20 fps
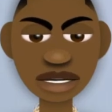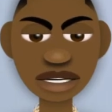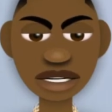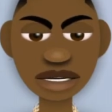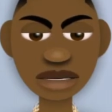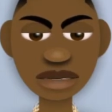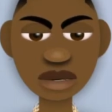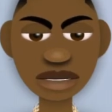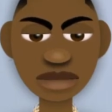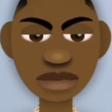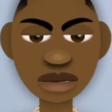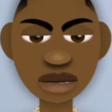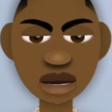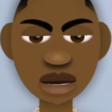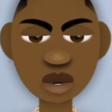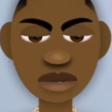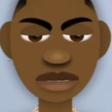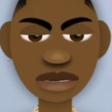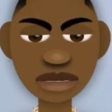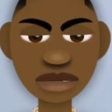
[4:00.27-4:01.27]
That's why
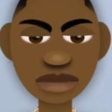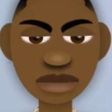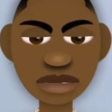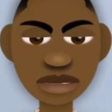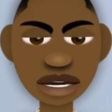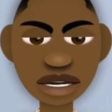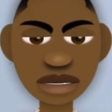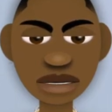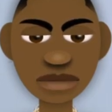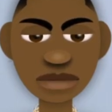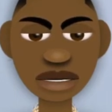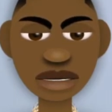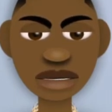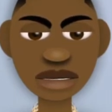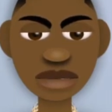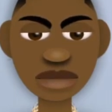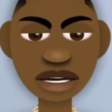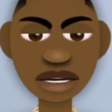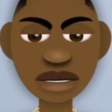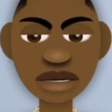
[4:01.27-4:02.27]
I don't get
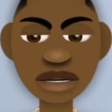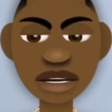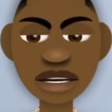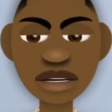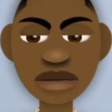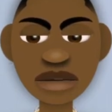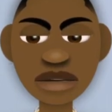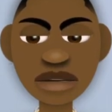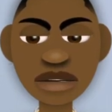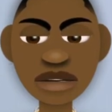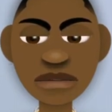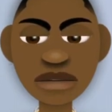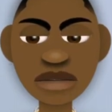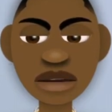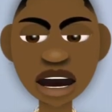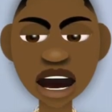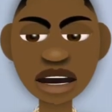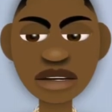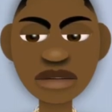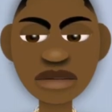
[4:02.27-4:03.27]
high like that no
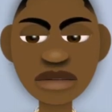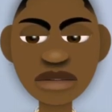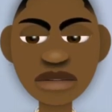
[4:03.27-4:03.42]
more.